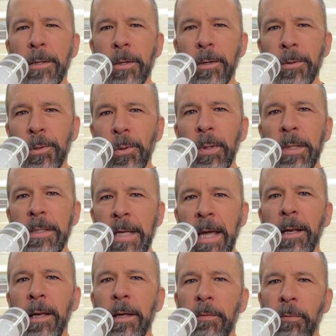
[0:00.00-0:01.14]
and you do it
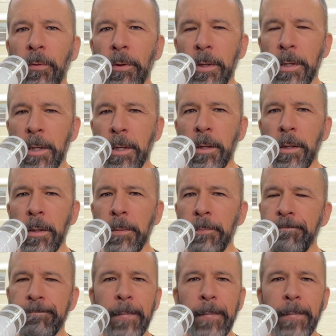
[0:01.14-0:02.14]
daily for a year,